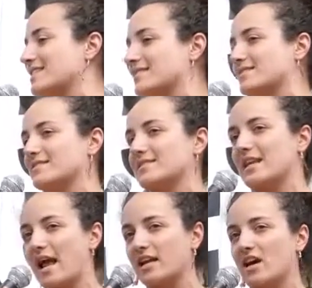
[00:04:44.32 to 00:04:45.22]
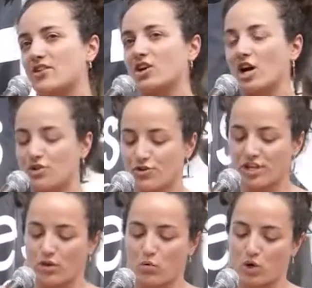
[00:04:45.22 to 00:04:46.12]
citizens than any other
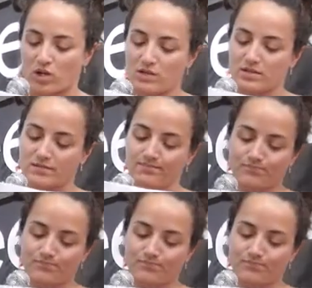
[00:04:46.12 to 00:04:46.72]
country in the world.